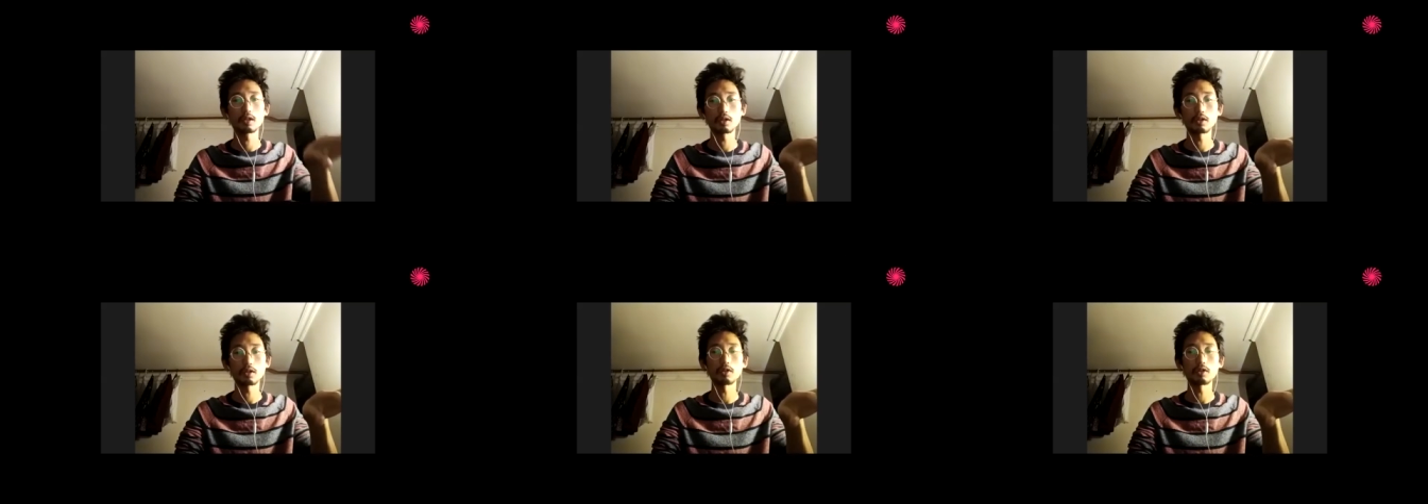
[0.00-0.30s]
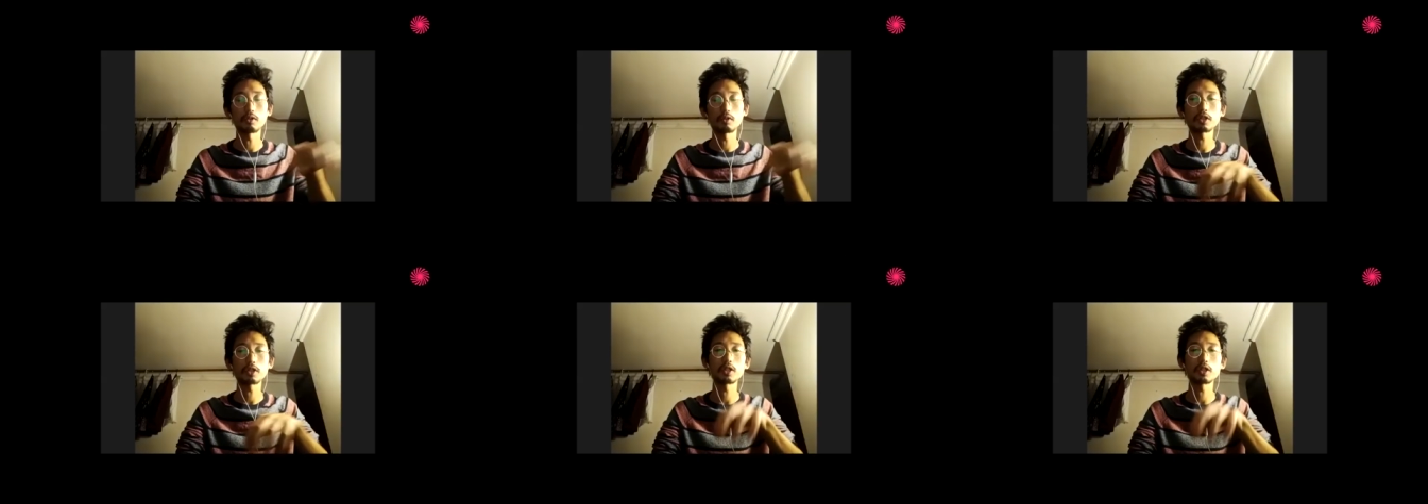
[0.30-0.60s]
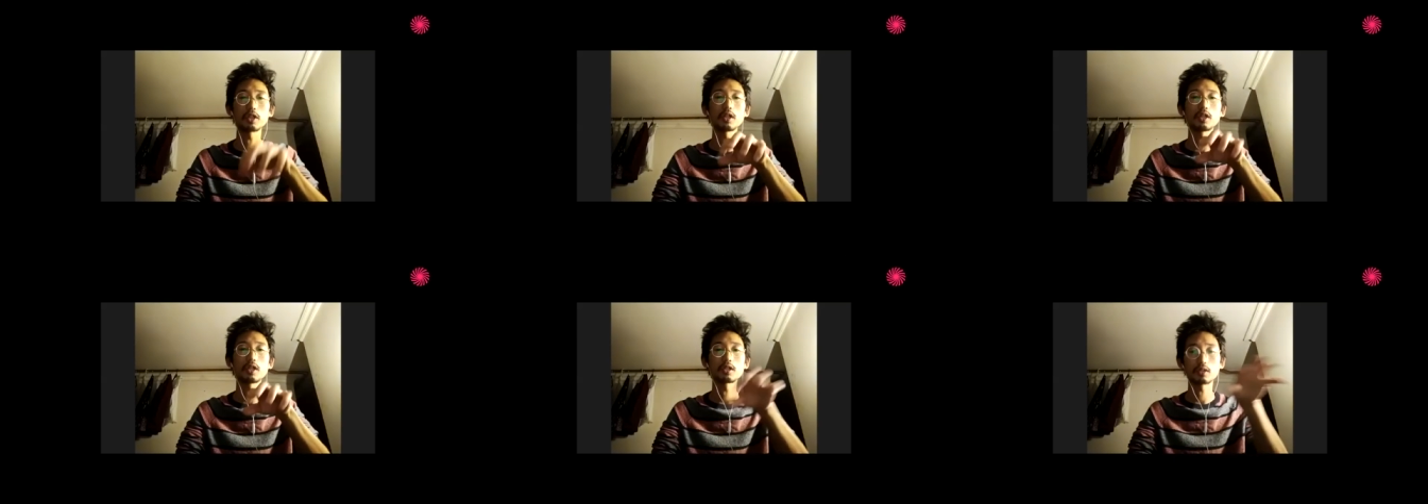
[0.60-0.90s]

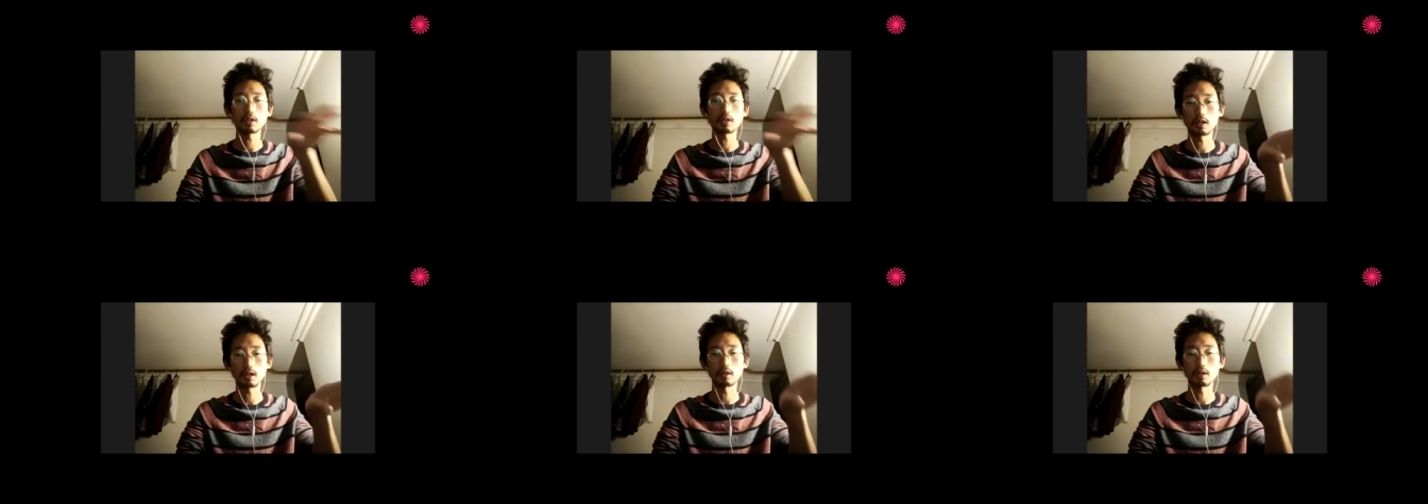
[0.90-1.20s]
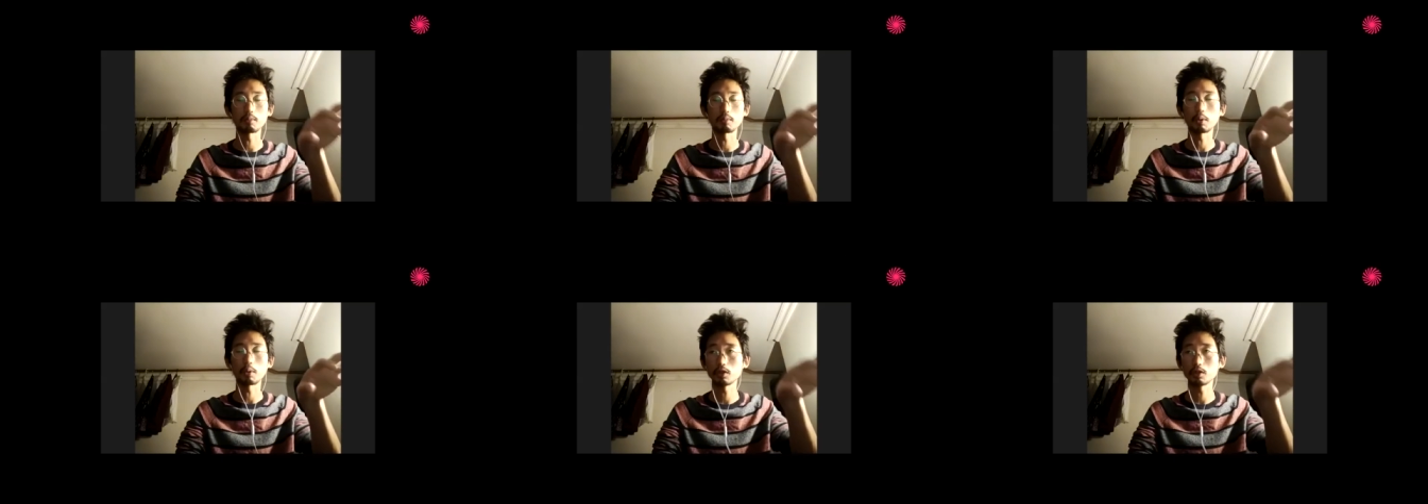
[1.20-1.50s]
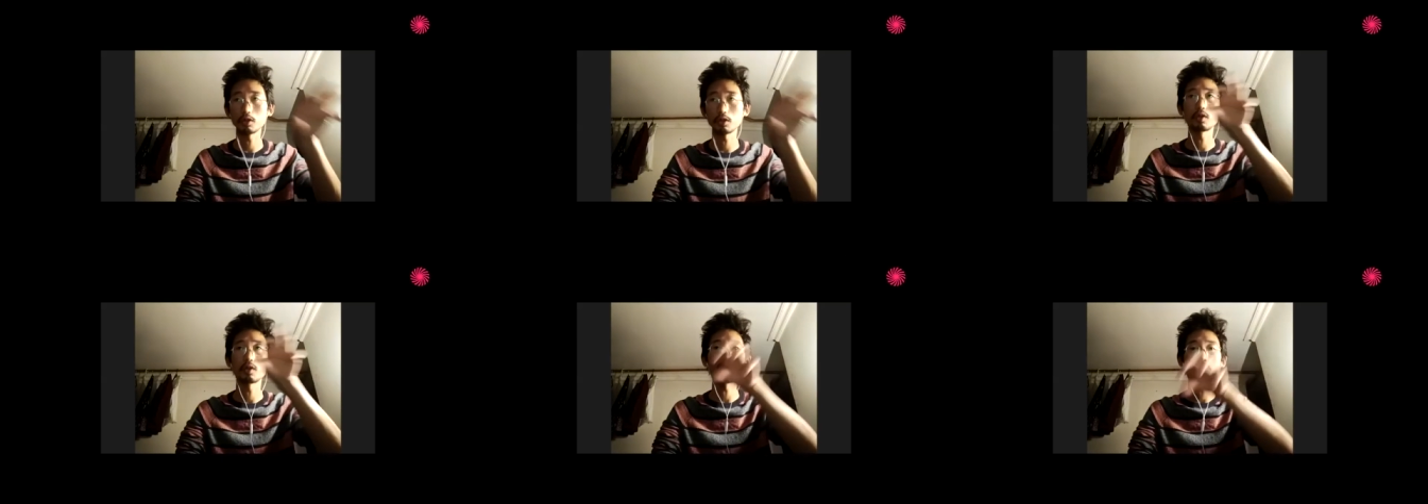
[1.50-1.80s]
universities, Hung-
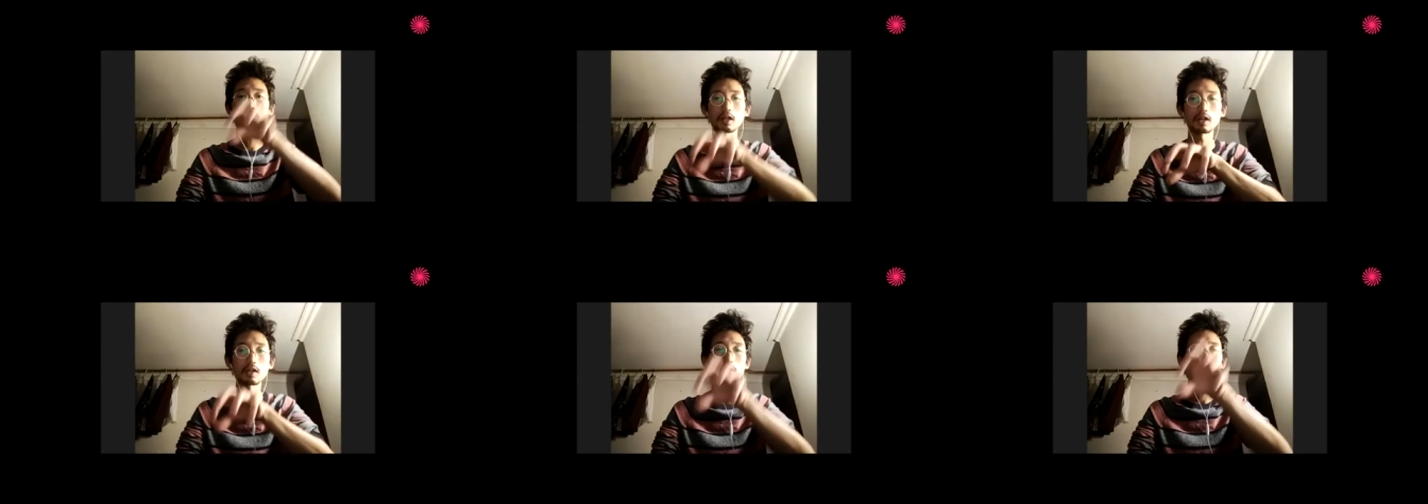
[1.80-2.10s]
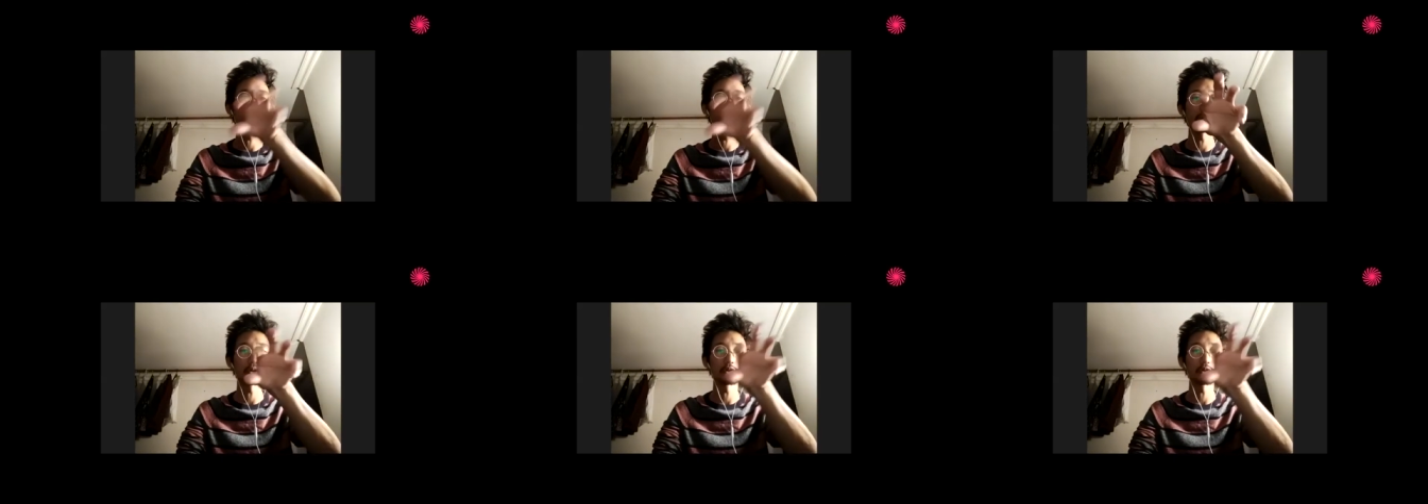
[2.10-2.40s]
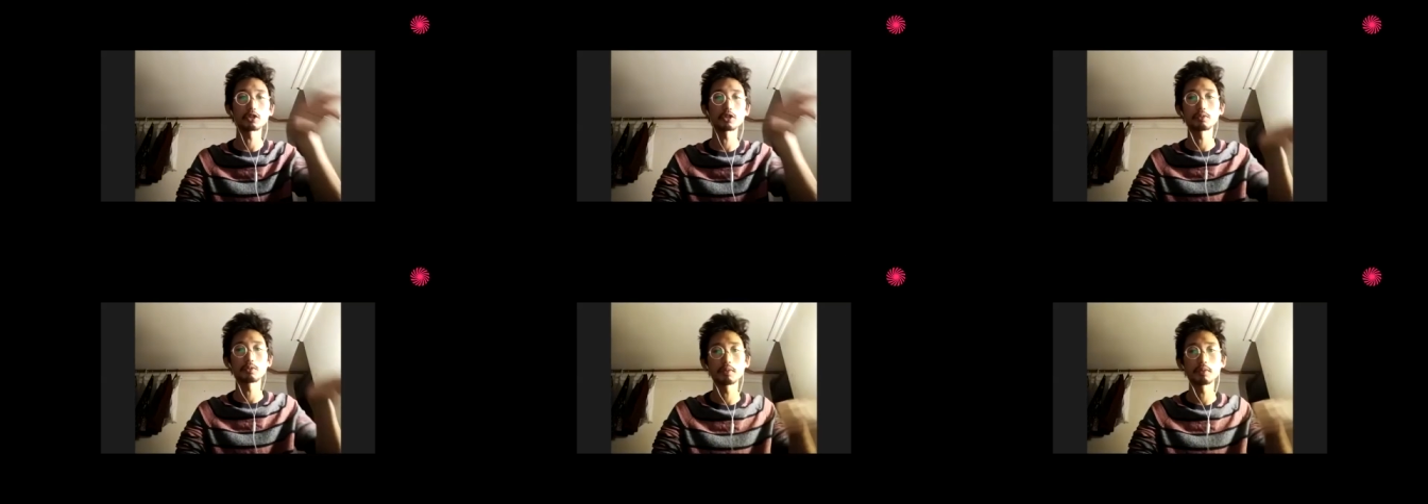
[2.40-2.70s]
Portugal, Hungary,
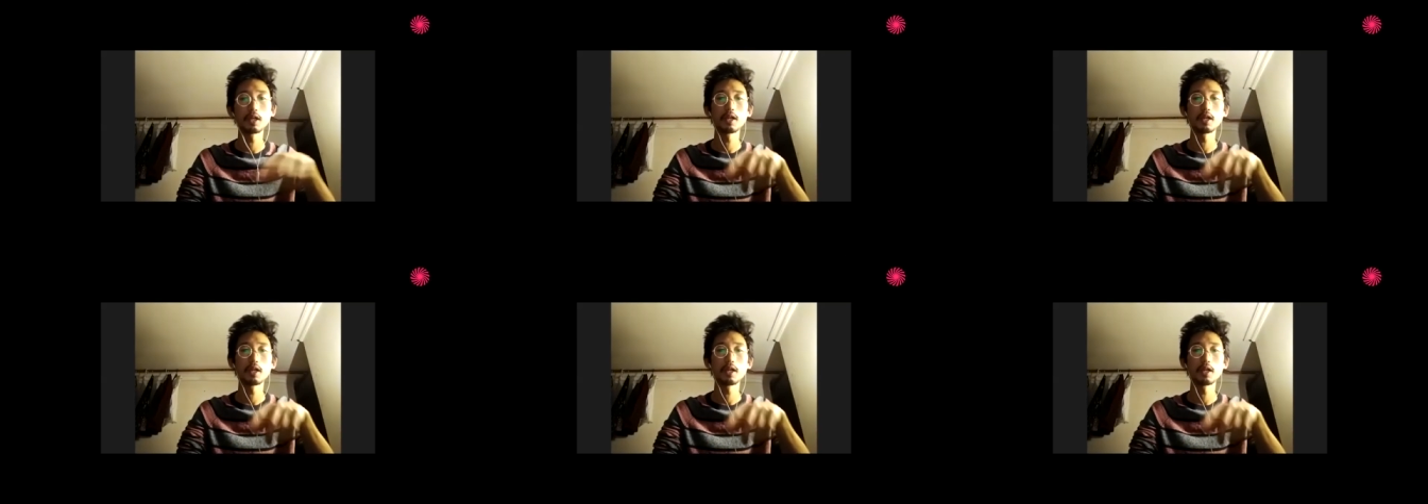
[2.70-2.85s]
Belgium,